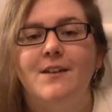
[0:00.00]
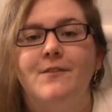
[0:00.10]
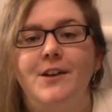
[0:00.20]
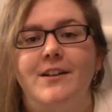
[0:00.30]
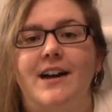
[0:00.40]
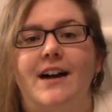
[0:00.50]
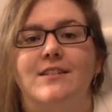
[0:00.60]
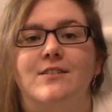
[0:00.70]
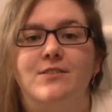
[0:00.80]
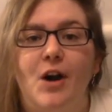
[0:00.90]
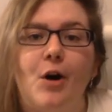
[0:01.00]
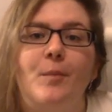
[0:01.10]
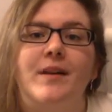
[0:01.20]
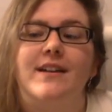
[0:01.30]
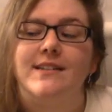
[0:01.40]
figure out how to sew,
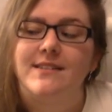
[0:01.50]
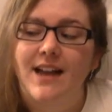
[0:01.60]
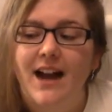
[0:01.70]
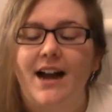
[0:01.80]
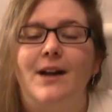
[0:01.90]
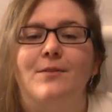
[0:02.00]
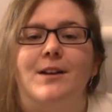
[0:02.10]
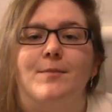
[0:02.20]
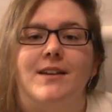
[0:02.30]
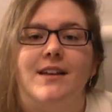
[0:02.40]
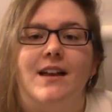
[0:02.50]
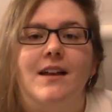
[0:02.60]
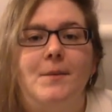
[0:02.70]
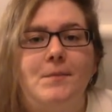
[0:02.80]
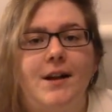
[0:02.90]
because I want to make
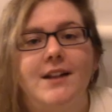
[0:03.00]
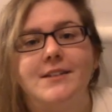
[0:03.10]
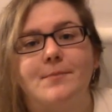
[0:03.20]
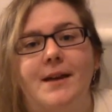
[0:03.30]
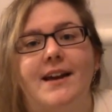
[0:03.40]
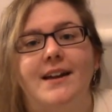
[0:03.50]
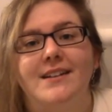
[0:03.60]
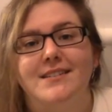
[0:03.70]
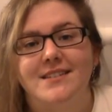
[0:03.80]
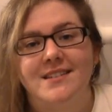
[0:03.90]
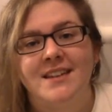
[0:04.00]
project bags.